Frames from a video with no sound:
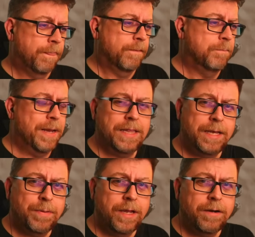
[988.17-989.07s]

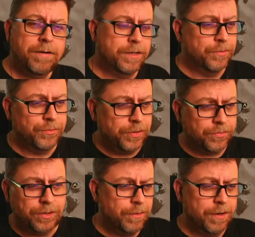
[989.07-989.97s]
melee player and you're
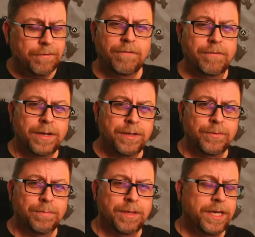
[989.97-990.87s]
just going to go after everybody
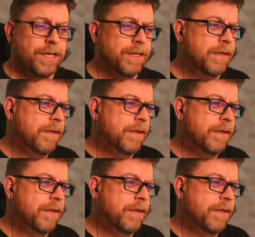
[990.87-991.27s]
with a blade,